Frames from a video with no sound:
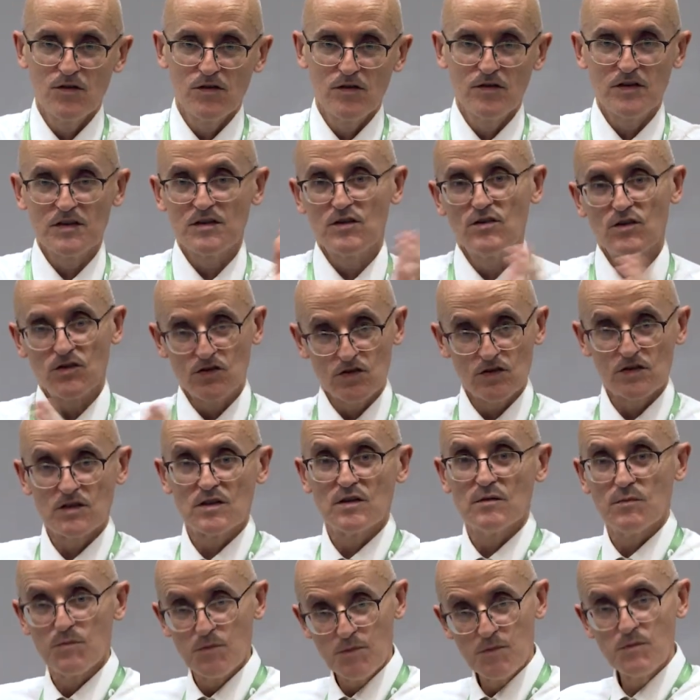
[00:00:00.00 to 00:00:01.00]
all of this, not just
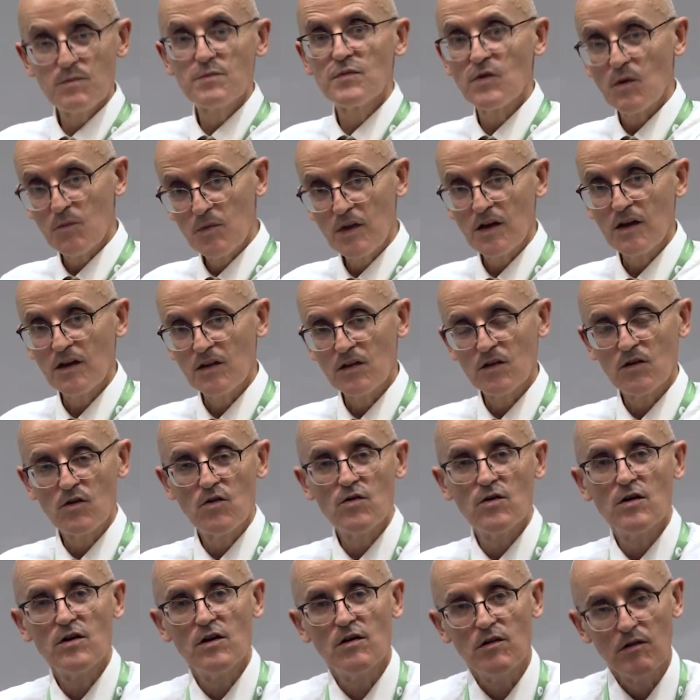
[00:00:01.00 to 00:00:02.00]
something in the
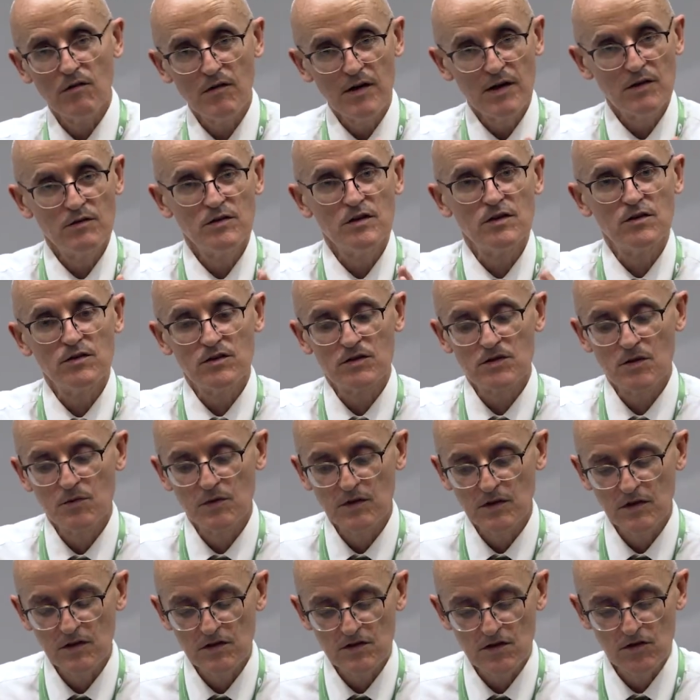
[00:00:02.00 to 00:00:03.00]
corner around it or
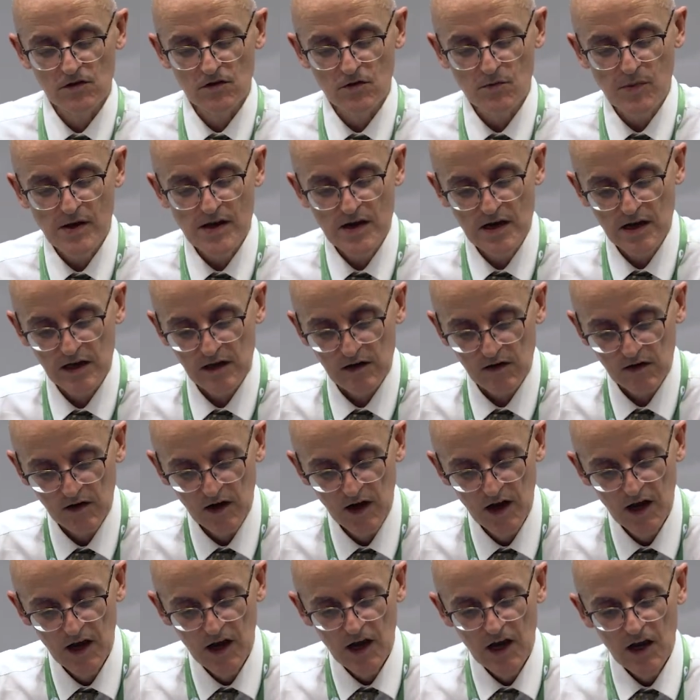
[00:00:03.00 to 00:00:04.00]
something that's underpinning it.
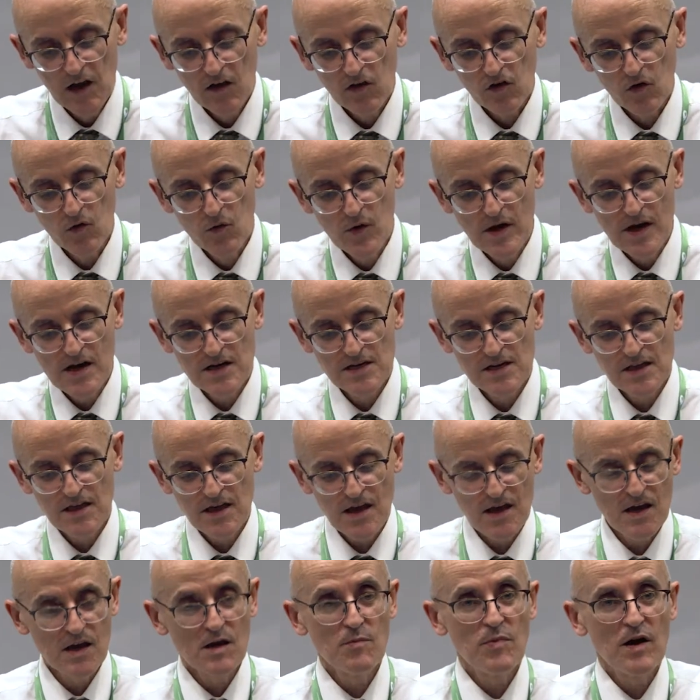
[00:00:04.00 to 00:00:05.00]
So we need to
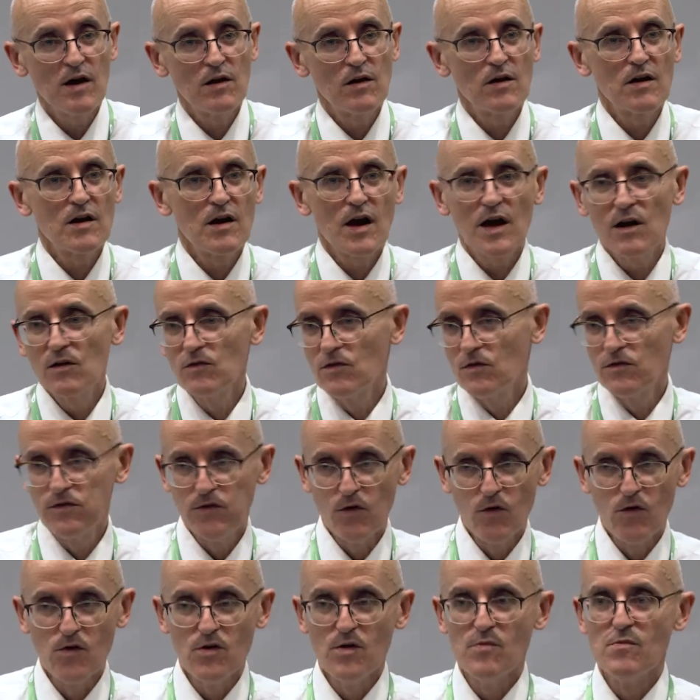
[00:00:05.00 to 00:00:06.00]
think about how the
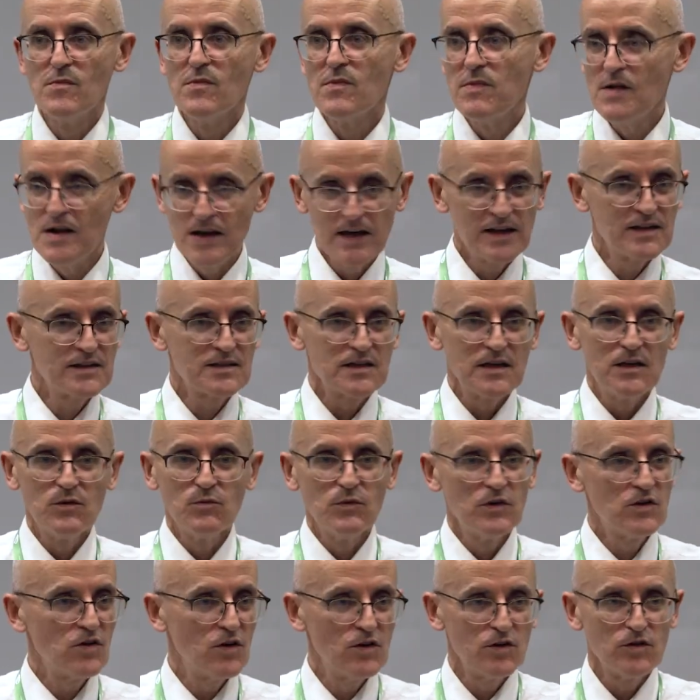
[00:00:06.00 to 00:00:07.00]
forum links in
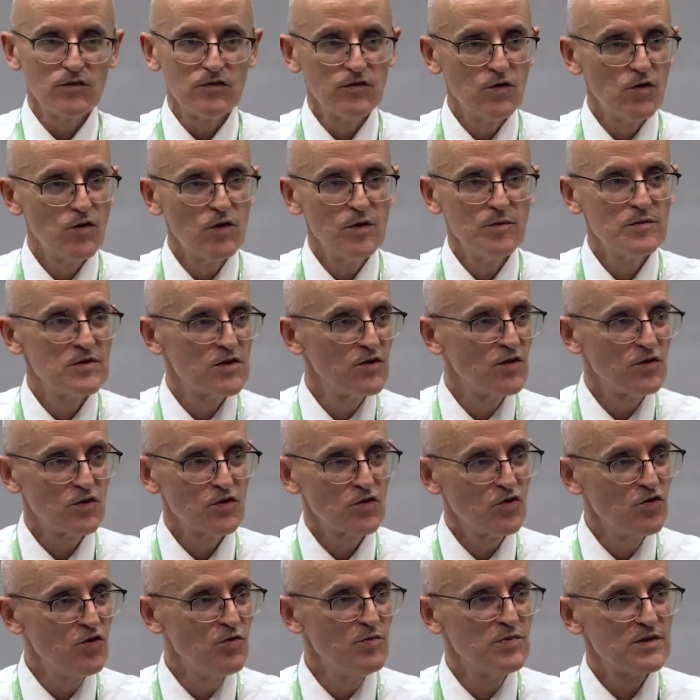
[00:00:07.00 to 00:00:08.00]
with other forums and other
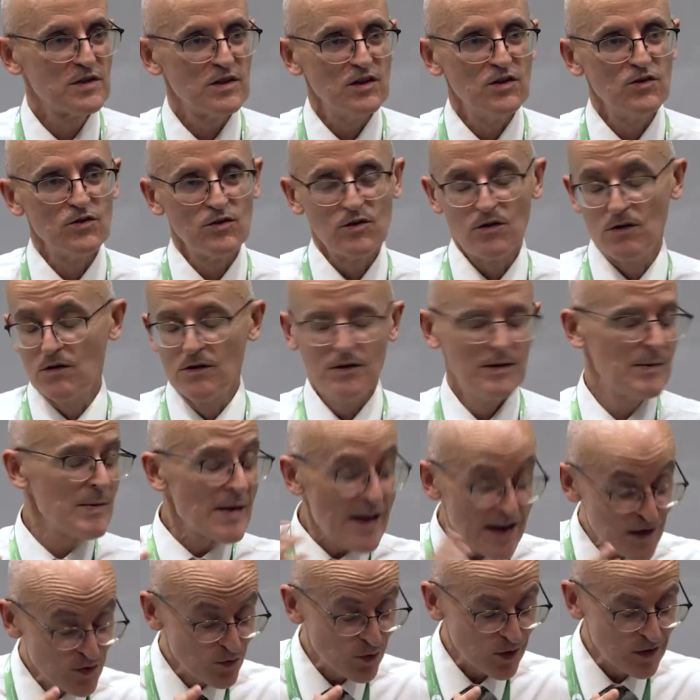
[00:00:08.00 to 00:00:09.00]
groups and other
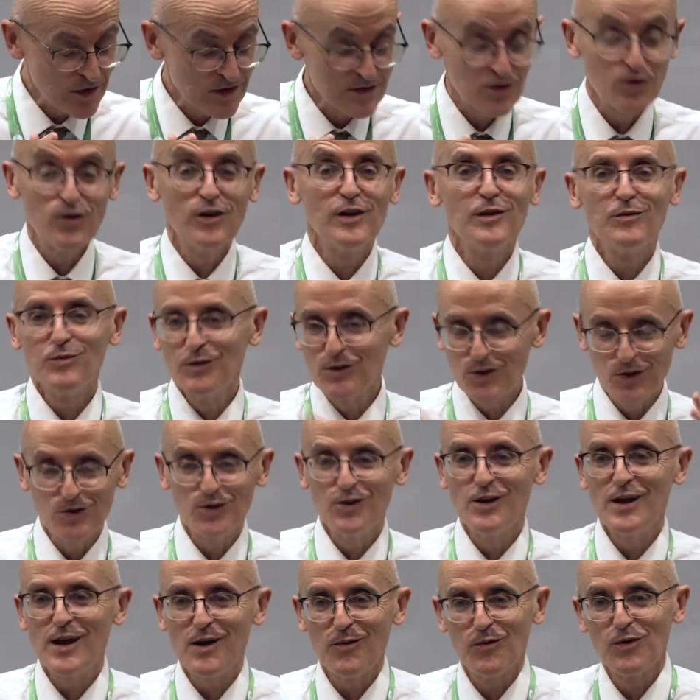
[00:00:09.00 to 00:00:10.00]
networks, with
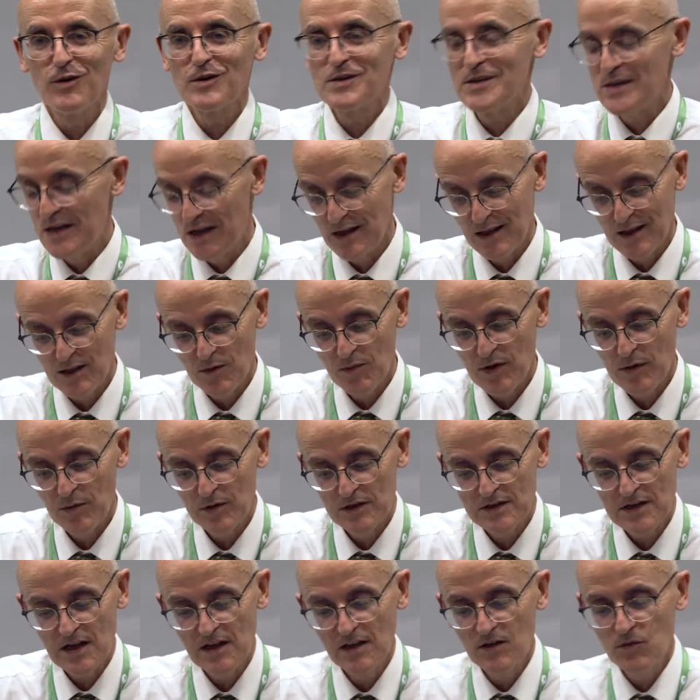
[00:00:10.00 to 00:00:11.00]
other networks like the
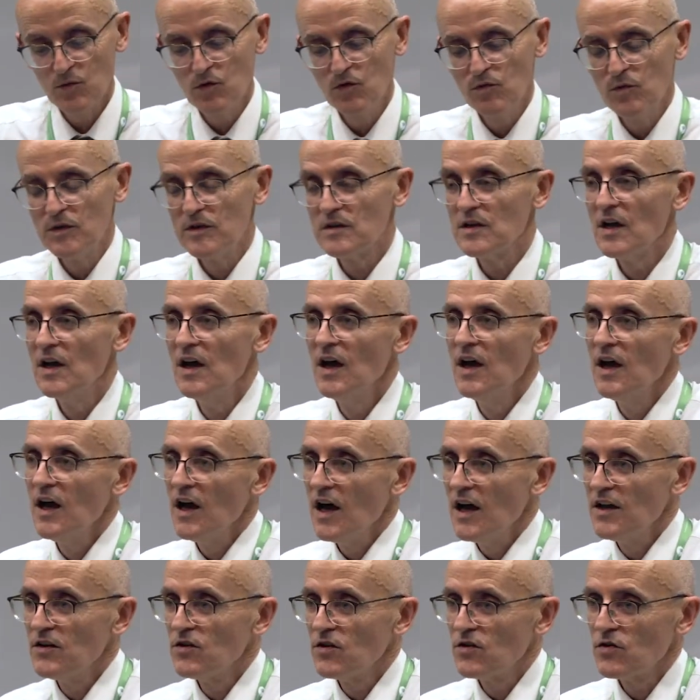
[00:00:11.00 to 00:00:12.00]
People's Health Movement
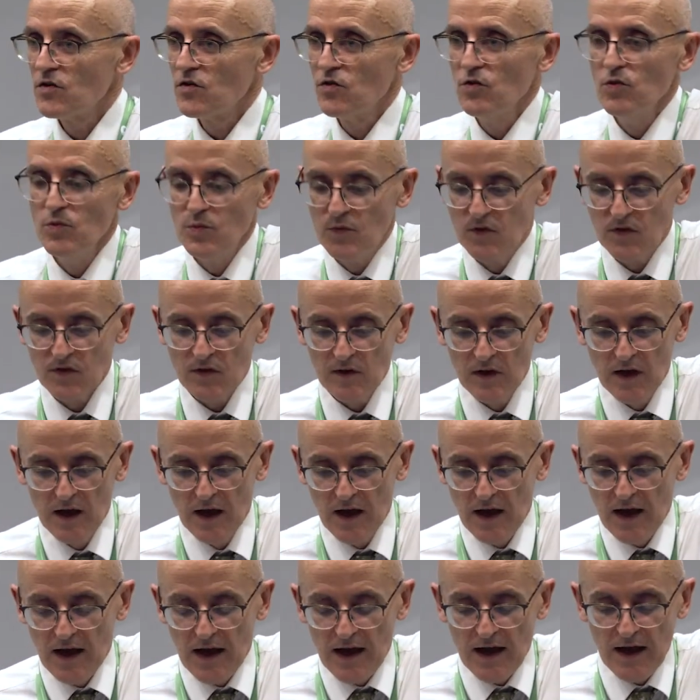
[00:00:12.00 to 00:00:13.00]
and other groups.
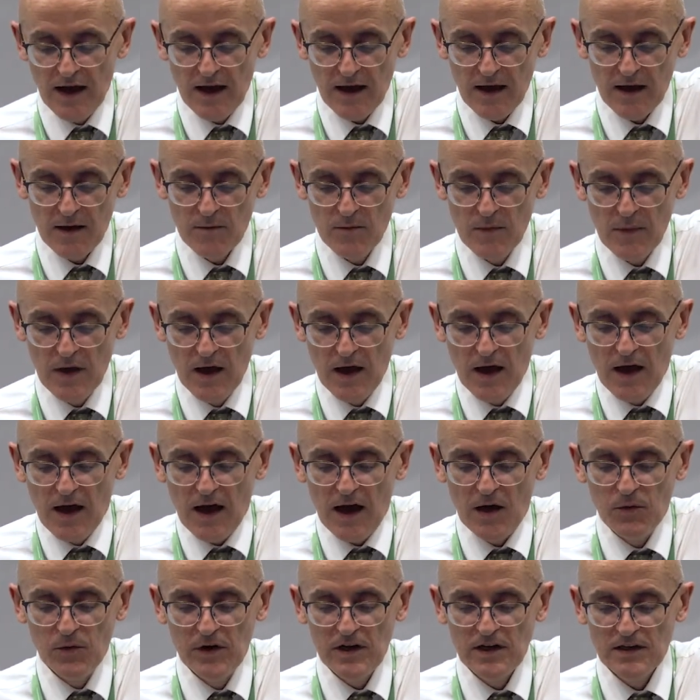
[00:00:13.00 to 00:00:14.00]
And
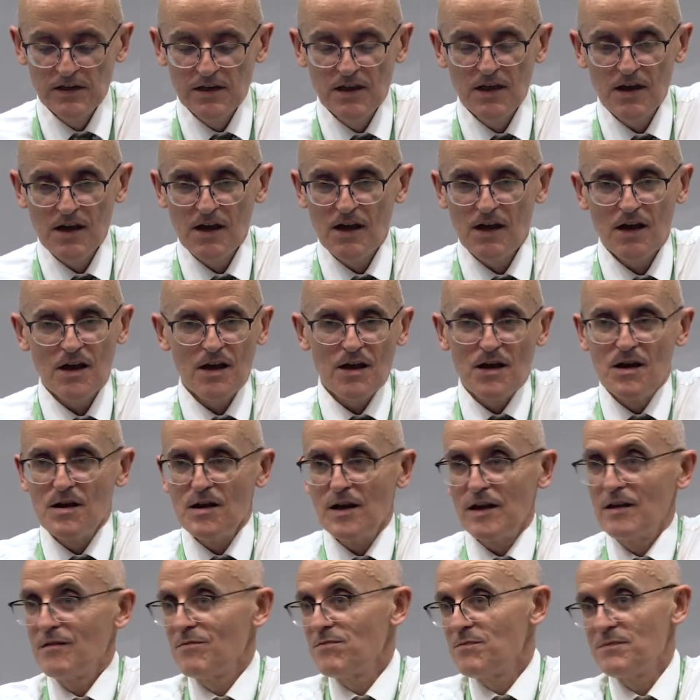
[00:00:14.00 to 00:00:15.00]
we need to think,
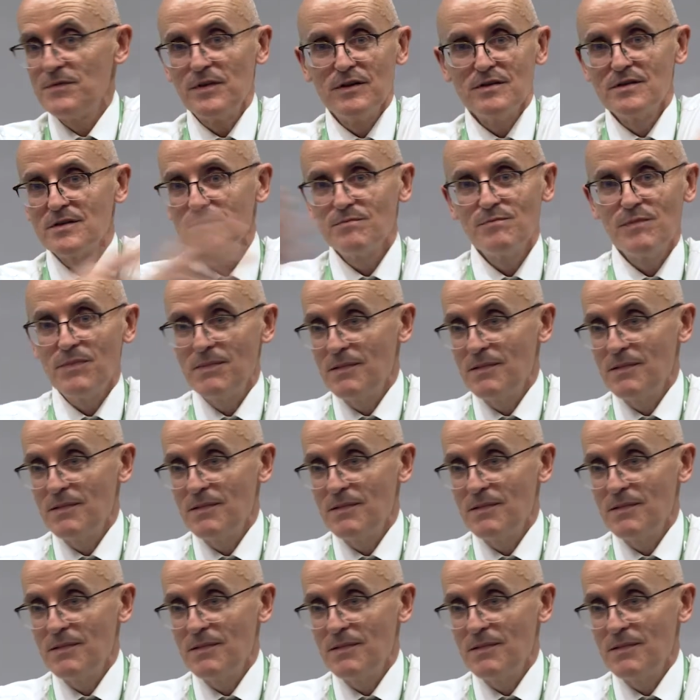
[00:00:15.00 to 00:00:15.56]
there's